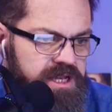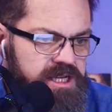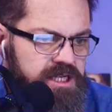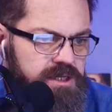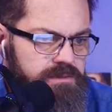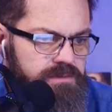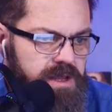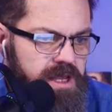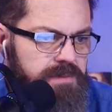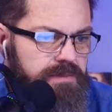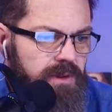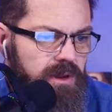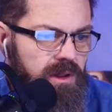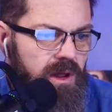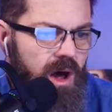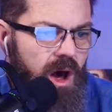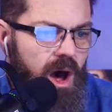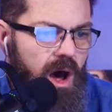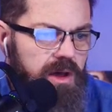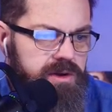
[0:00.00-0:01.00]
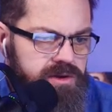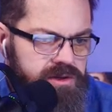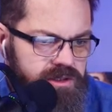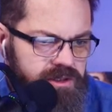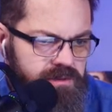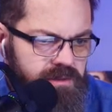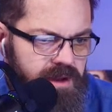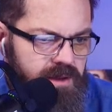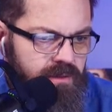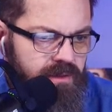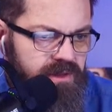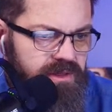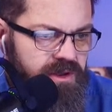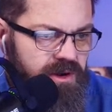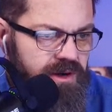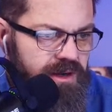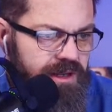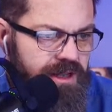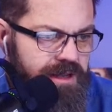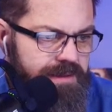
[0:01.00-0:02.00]
'This people honors me
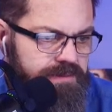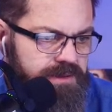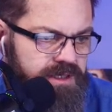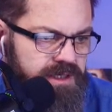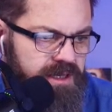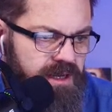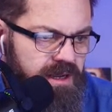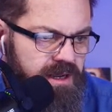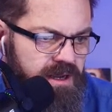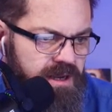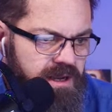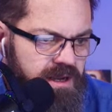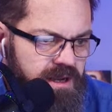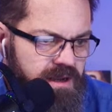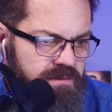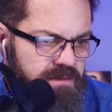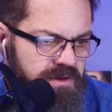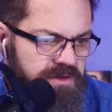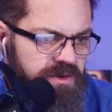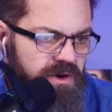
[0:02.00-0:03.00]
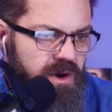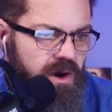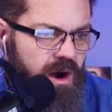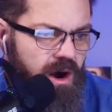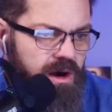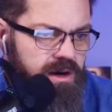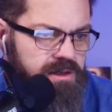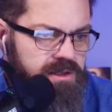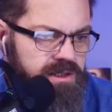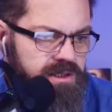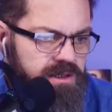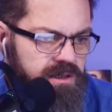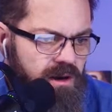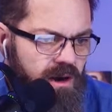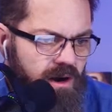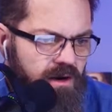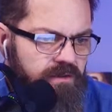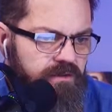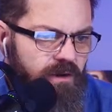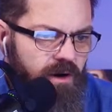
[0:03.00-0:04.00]
with their lips, but their
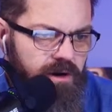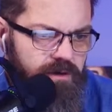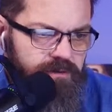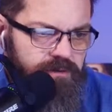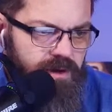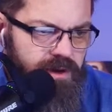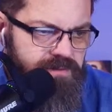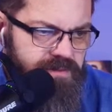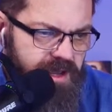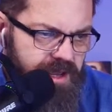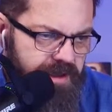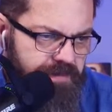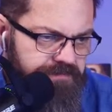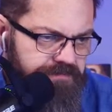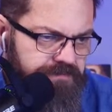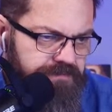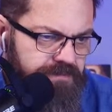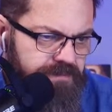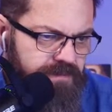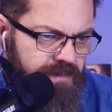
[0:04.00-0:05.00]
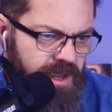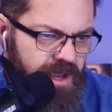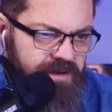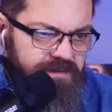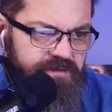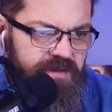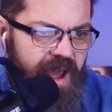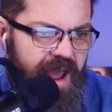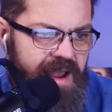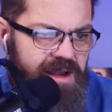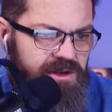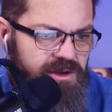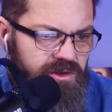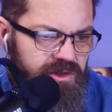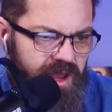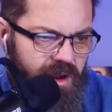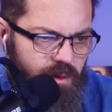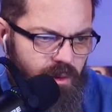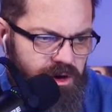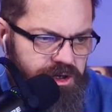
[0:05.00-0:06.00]
hearts are far from me. In vain
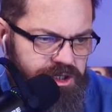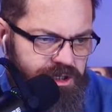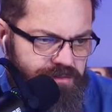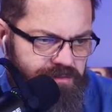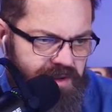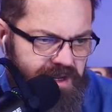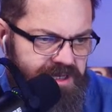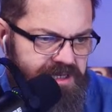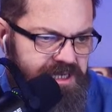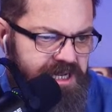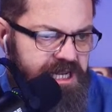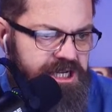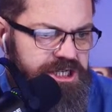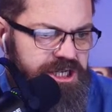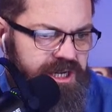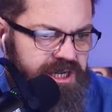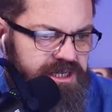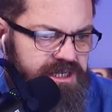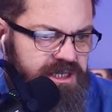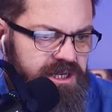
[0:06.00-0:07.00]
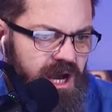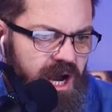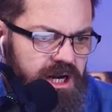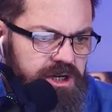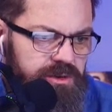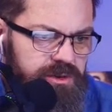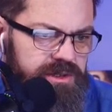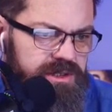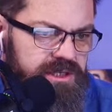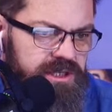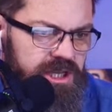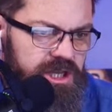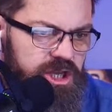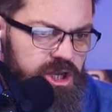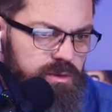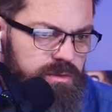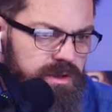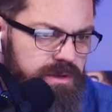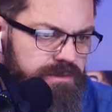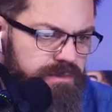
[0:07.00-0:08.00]
do they worship me, teaching as doctrines
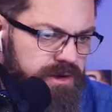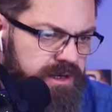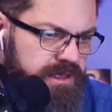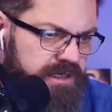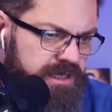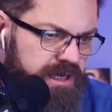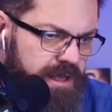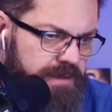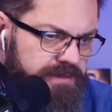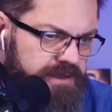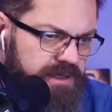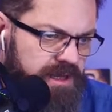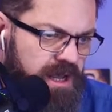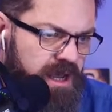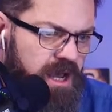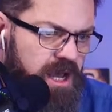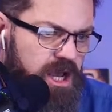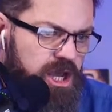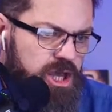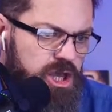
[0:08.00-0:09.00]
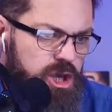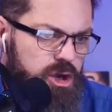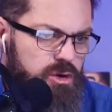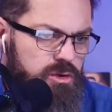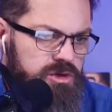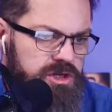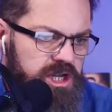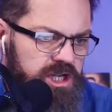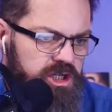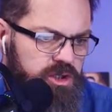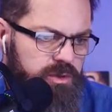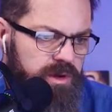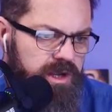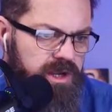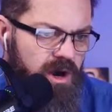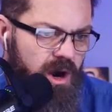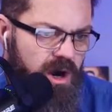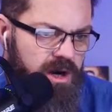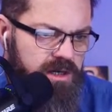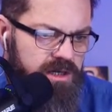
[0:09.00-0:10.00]
the human precepts. You
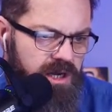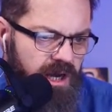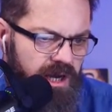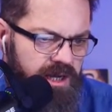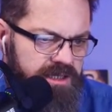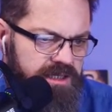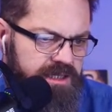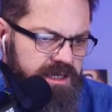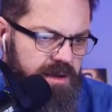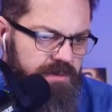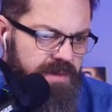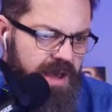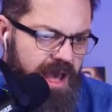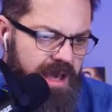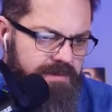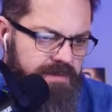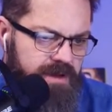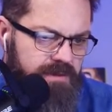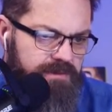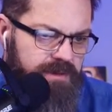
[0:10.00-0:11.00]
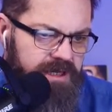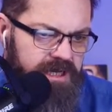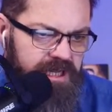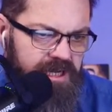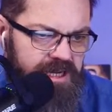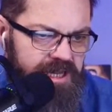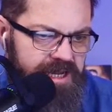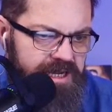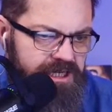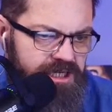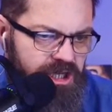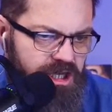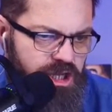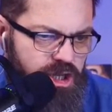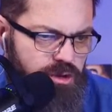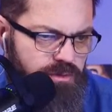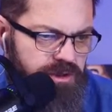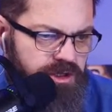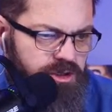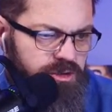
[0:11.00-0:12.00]
disregard God's commandment, but cling
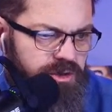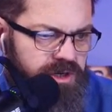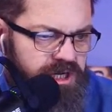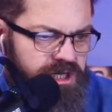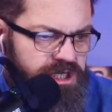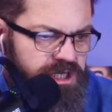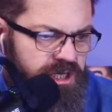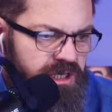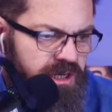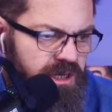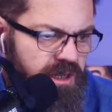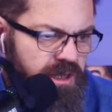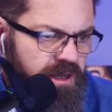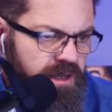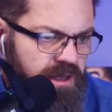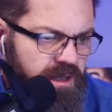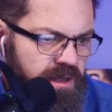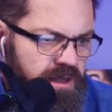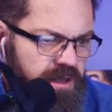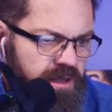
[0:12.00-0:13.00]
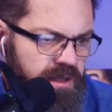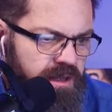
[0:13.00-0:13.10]
to human tradition.'"